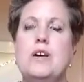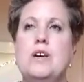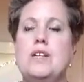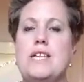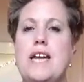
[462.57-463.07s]

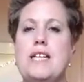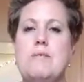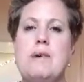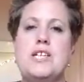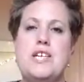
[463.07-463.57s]
take their
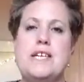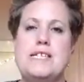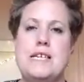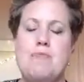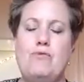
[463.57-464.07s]
magic a
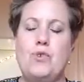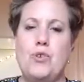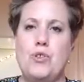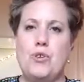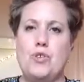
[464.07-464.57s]
step
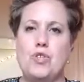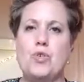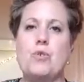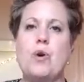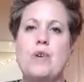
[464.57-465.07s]
further, to
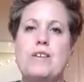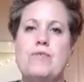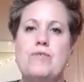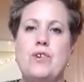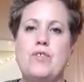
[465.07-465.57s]
grow even
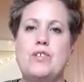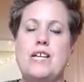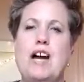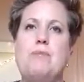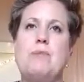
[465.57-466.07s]
further, to
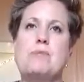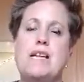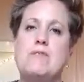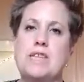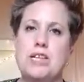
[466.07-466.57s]
help
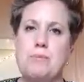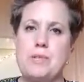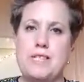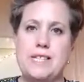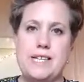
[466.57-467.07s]
themselves, their
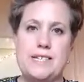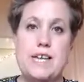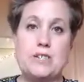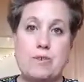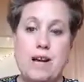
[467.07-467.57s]
communities,
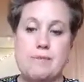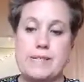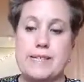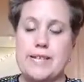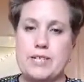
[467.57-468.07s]
their tribes,
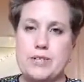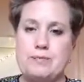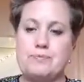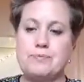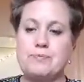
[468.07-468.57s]
etc.
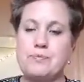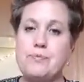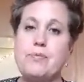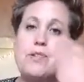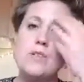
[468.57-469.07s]

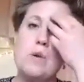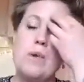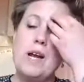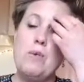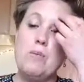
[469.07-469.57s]
So
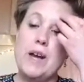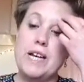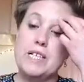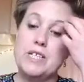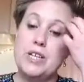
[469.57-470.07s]
when I
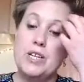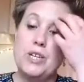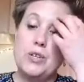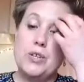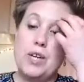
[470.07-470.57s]
went
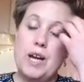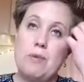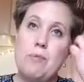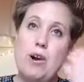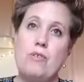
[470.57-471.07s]

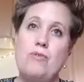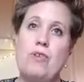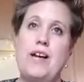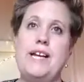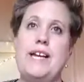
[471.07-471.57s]
on
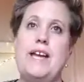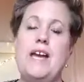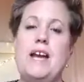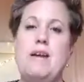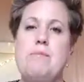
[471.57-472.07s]
Friday
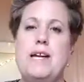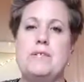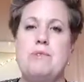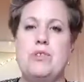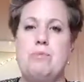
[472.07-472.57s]
and I met
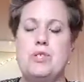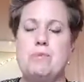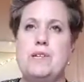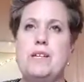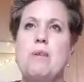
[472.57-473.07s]
with the
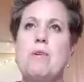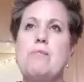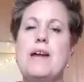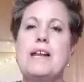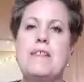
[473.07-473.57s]
Bushman, there were
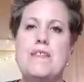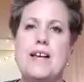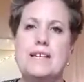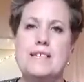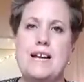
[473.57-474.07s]
many
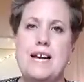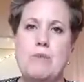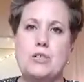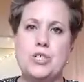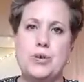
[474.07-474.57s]
things that I
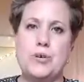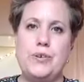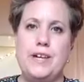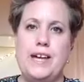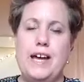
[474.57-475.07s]
was
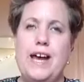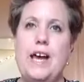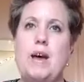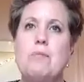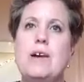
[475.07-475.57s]
shown,
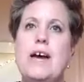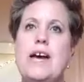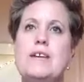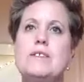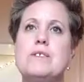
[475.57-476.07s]

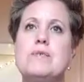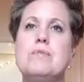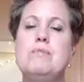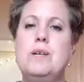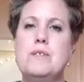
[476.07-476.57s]
and
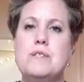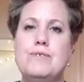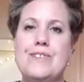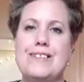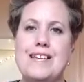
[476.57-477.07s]
most
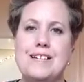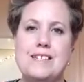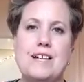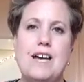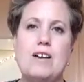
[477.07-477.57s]
of the
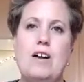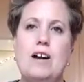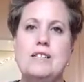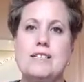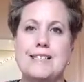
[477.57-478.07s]
things I
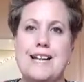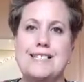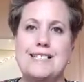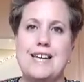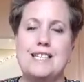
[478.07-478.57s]
can't
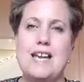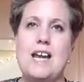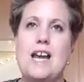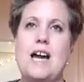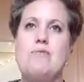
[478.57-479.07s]
discuss yet,
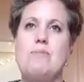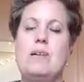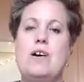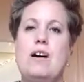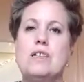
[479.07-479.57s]
and I've
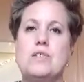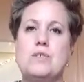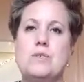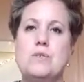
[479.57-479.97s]
been asked to